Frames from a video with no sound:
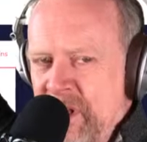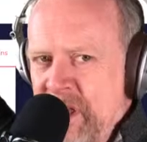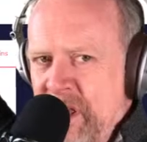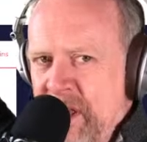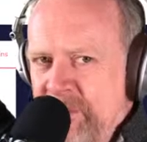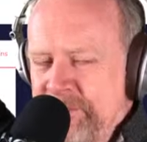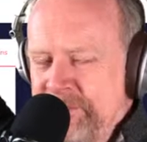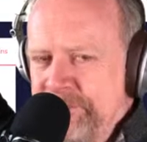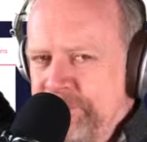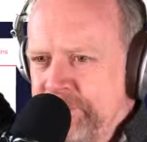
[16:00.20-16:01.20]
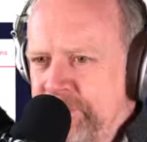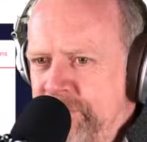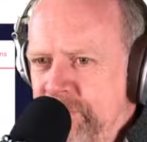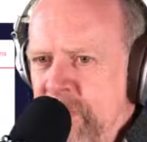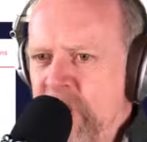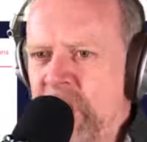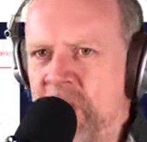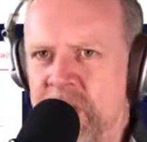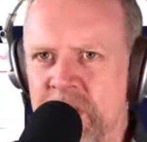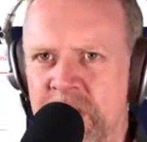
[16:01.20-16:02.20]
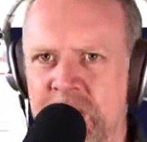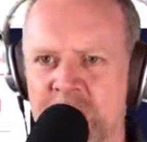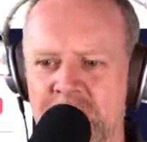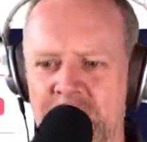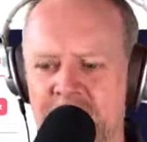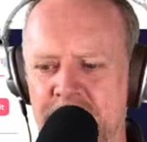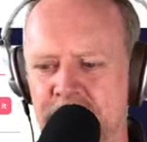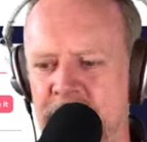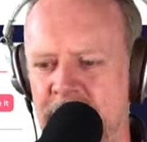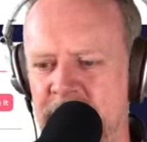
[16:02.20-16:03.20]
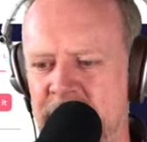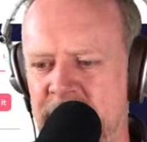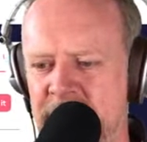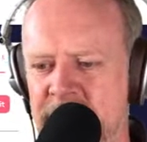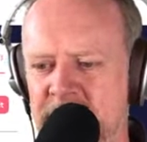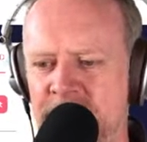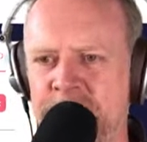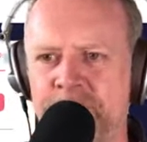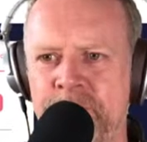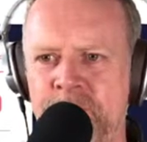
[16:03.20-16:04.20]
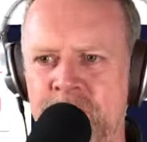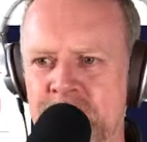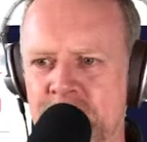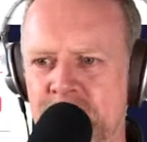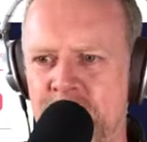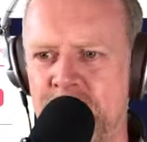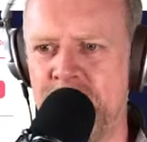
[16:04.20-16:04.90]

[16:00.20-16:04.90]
yeah, they are my, here we